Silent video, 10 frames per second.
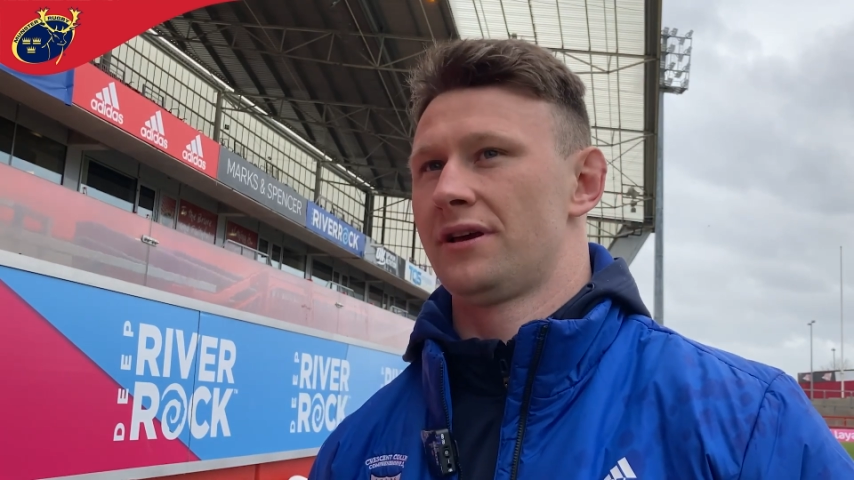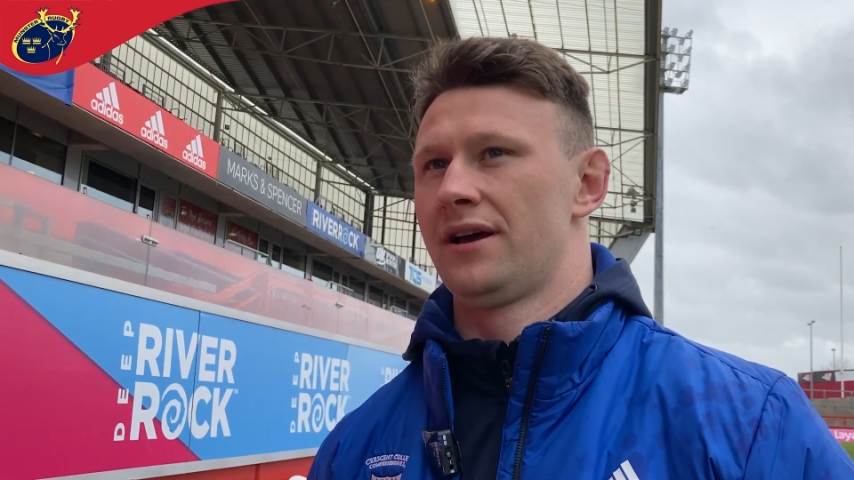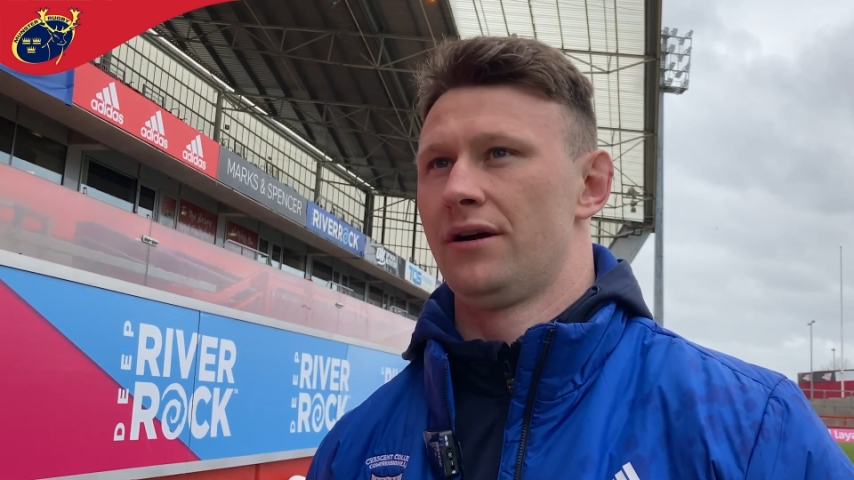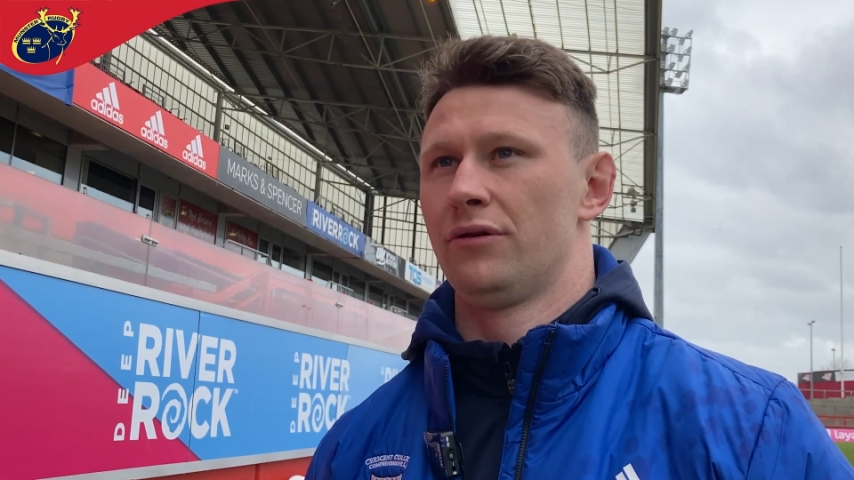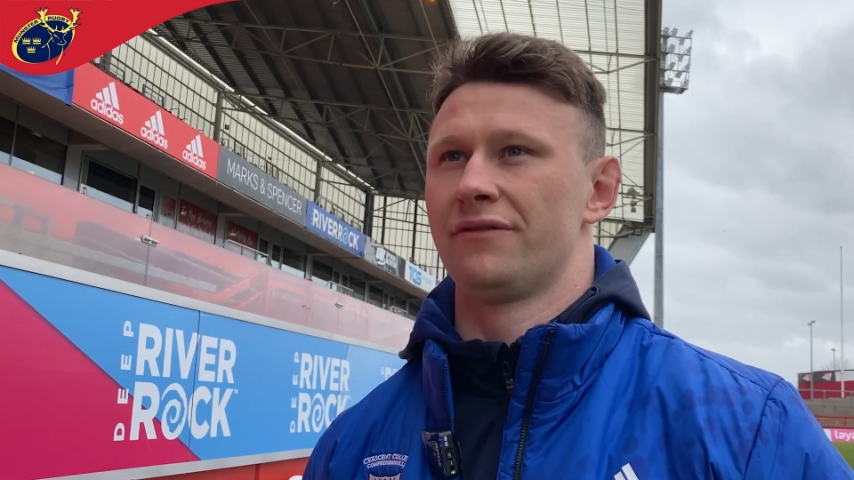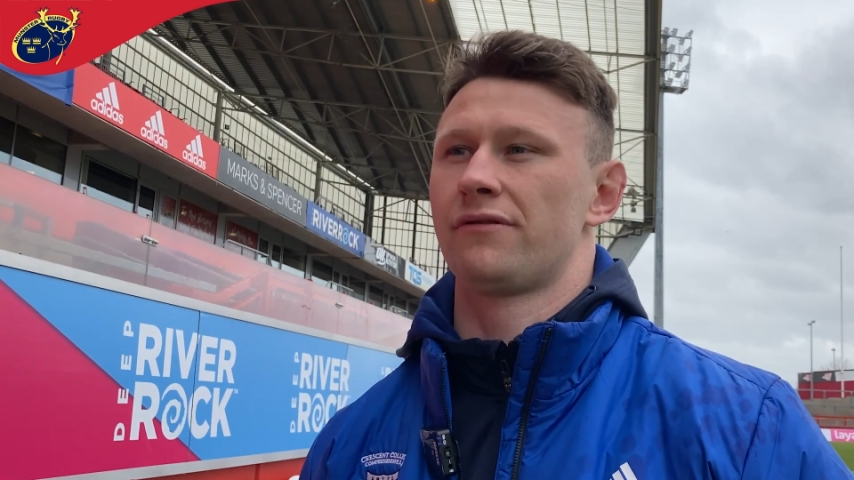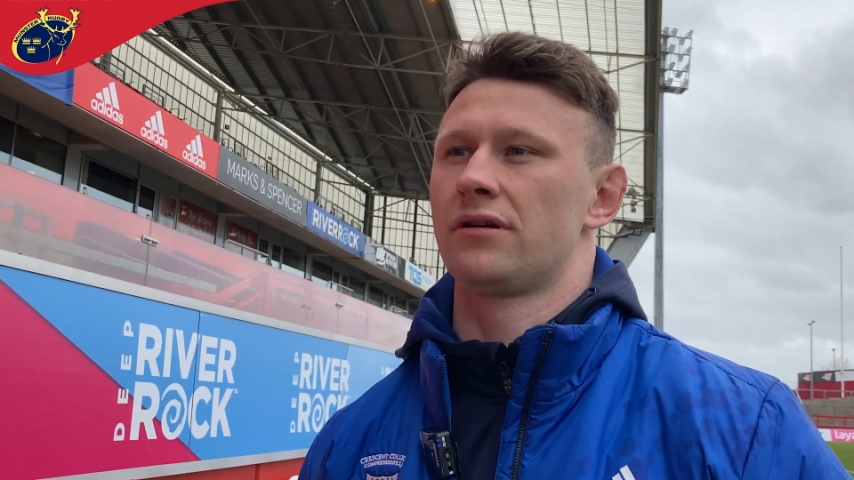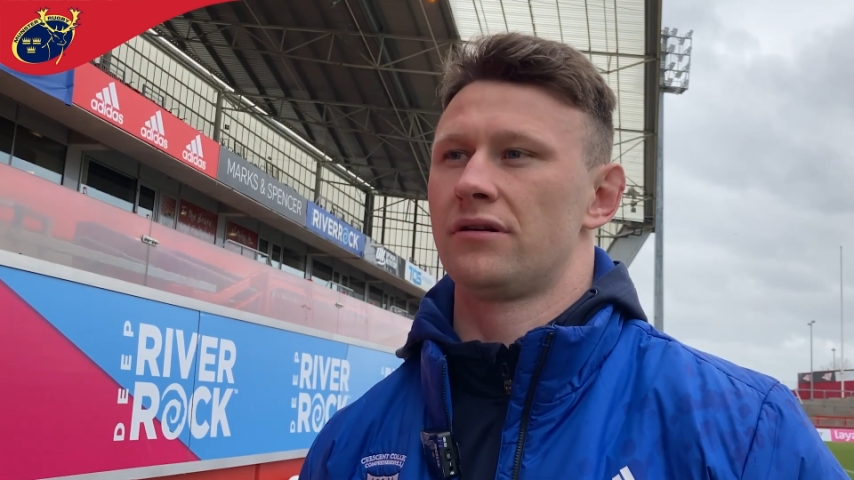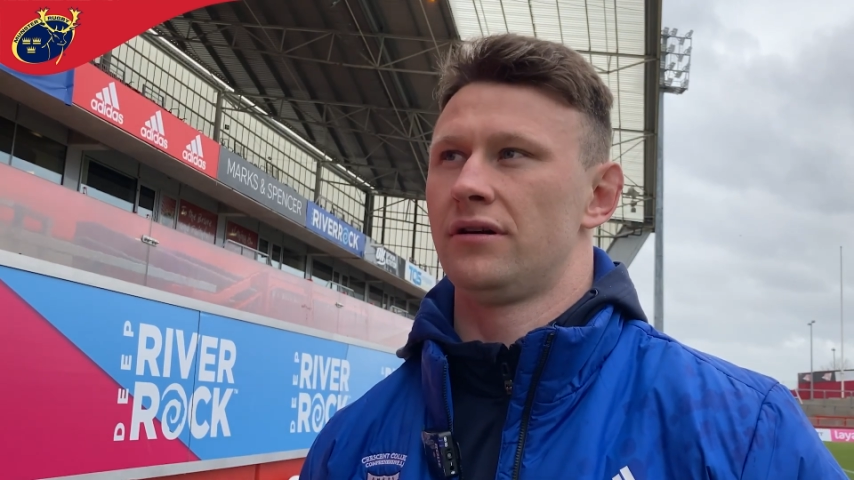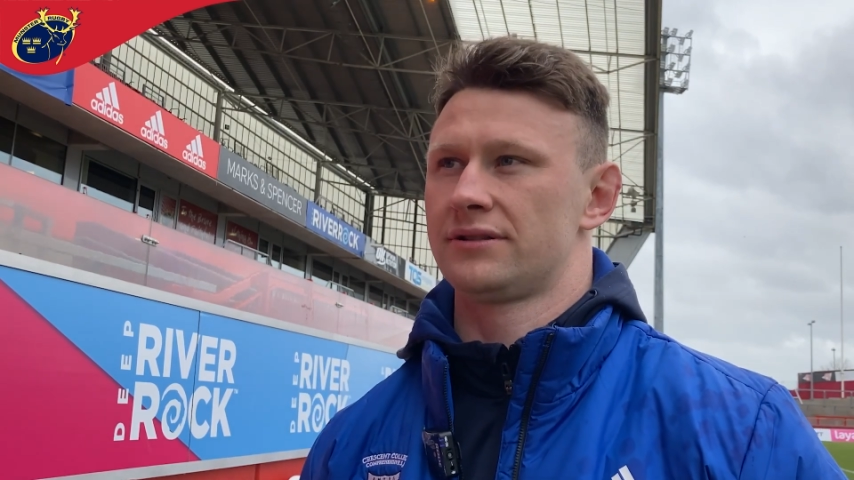only for
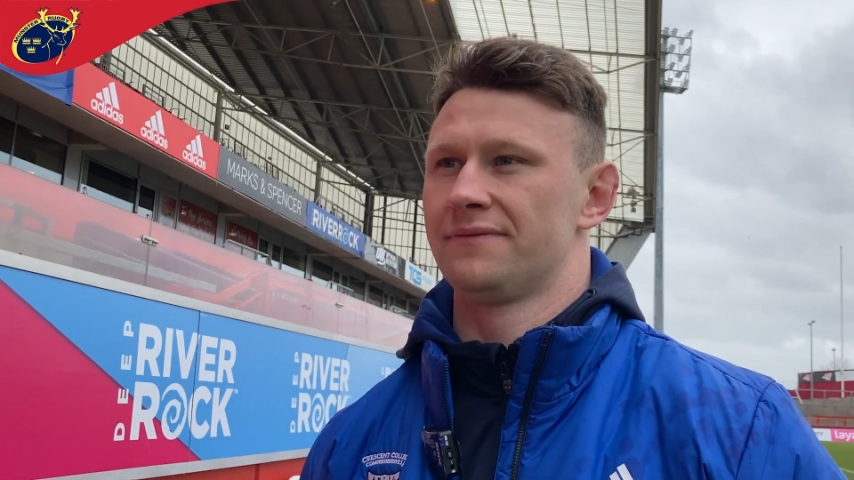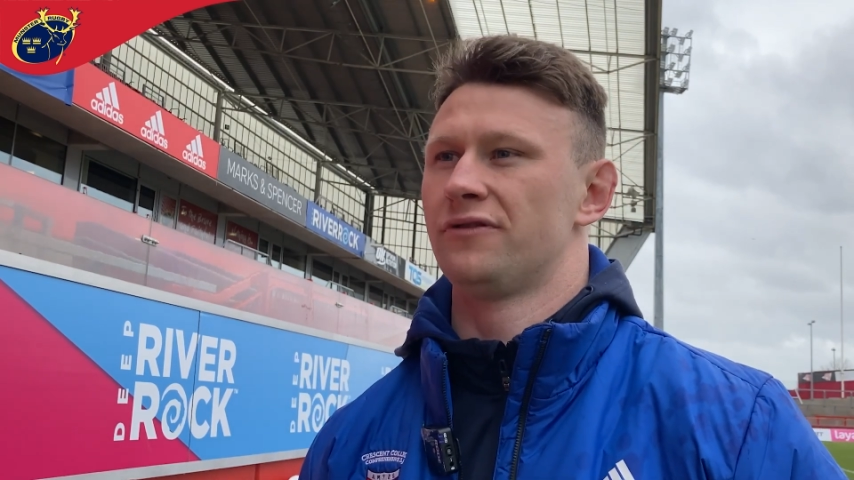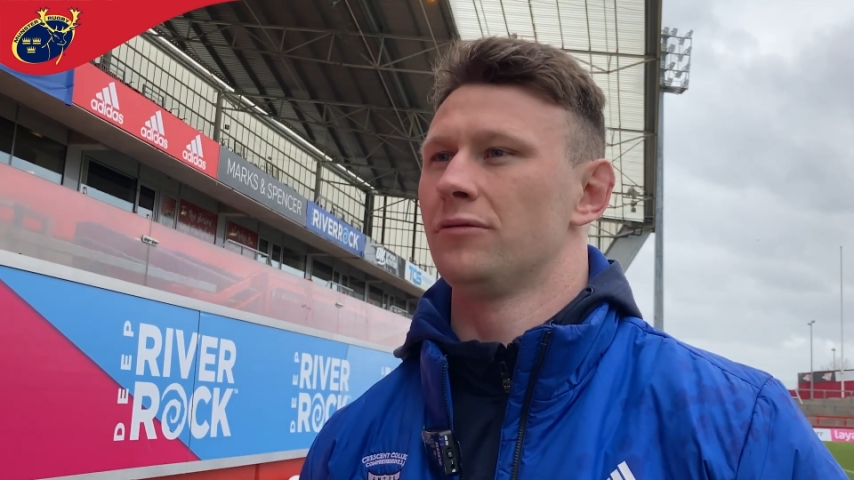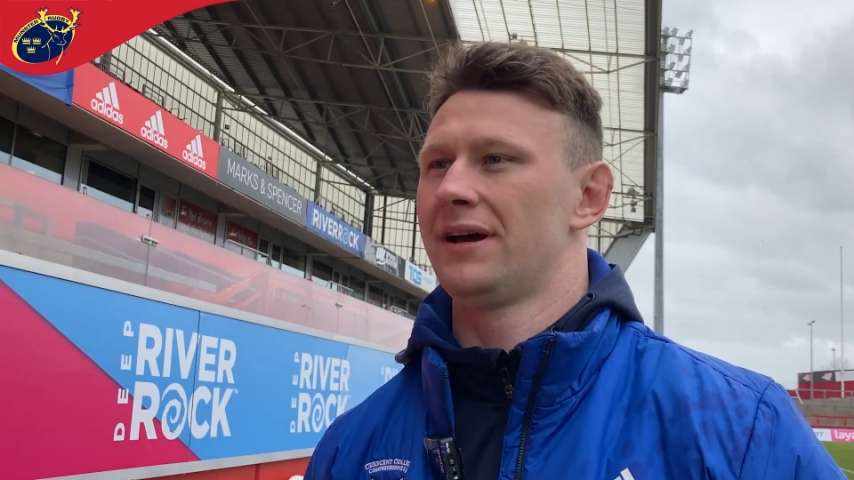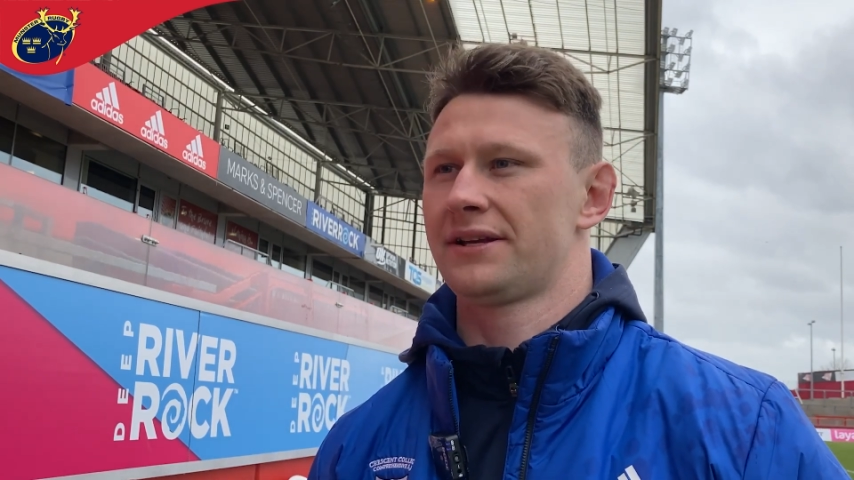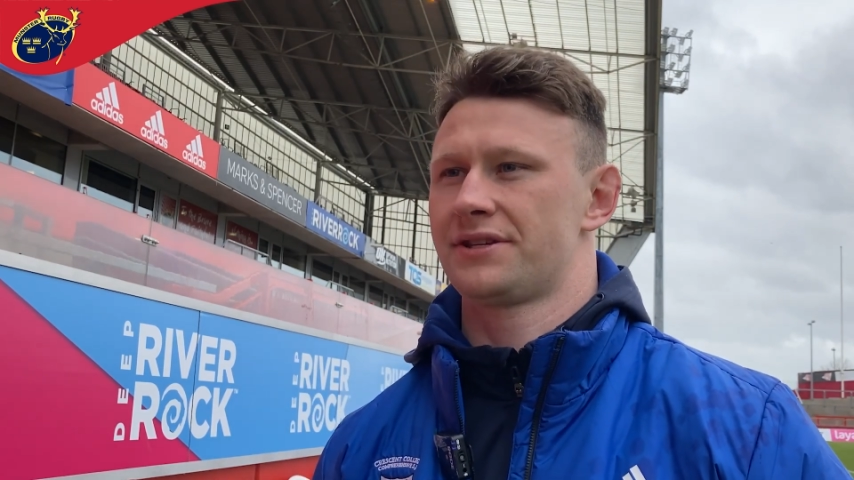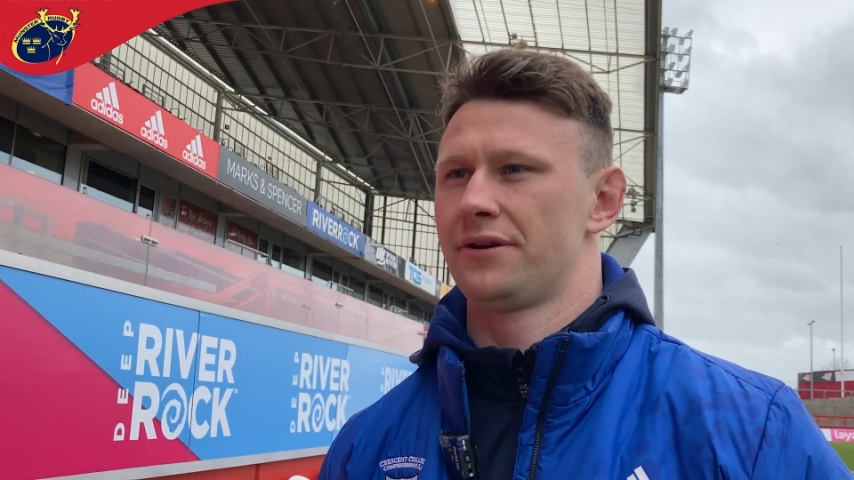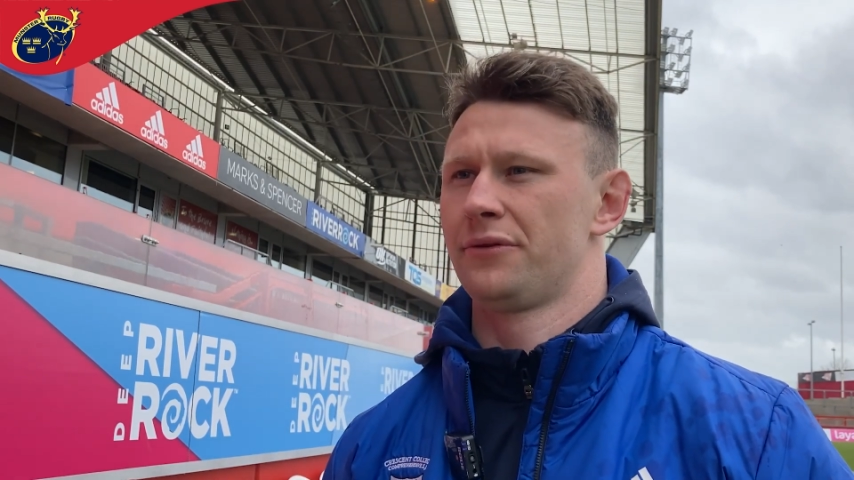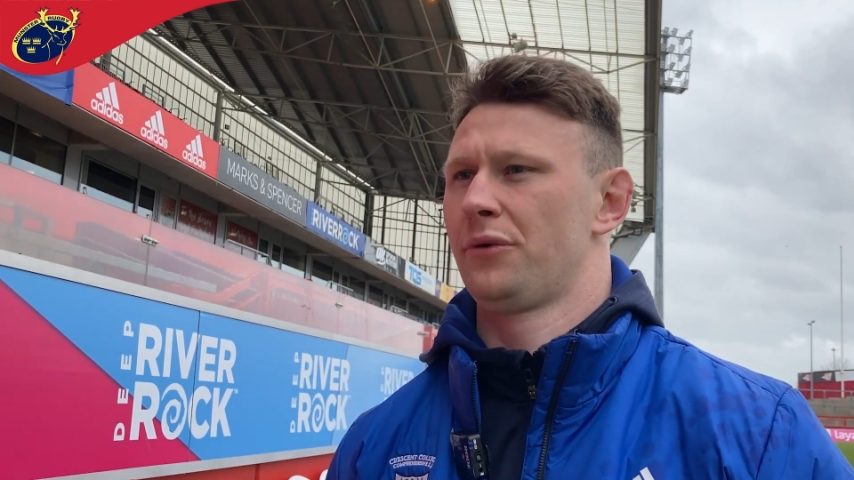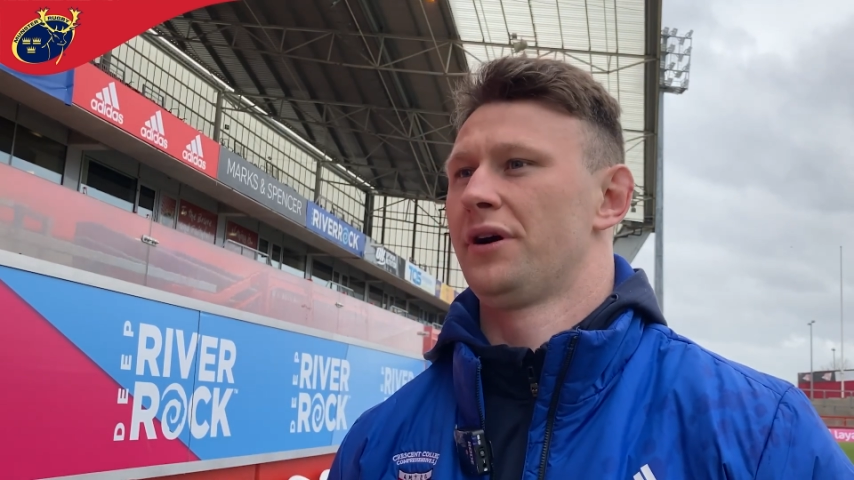our awesome fullback
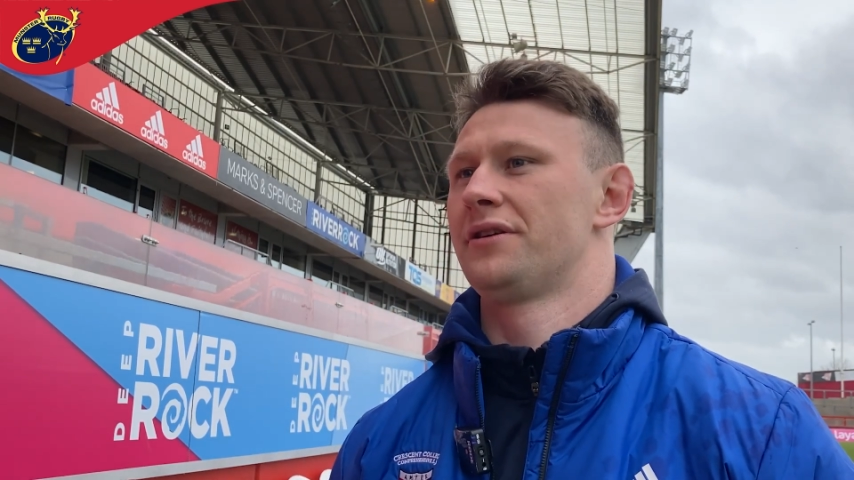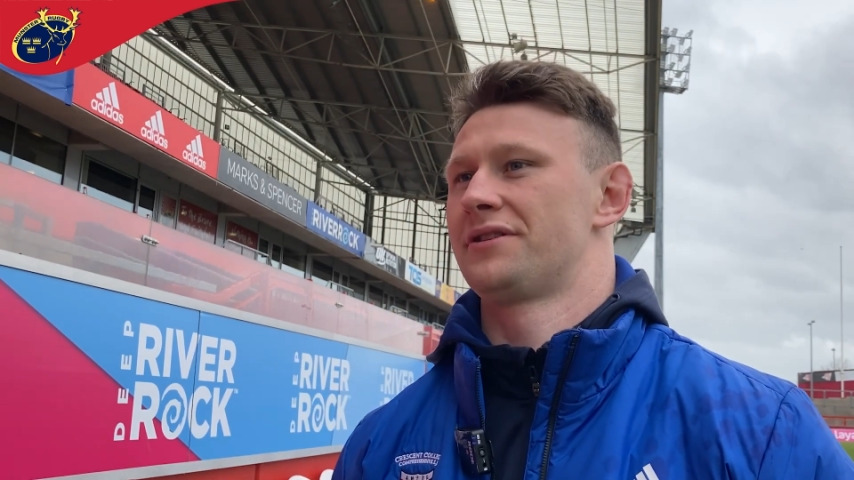Jed O'Dwyer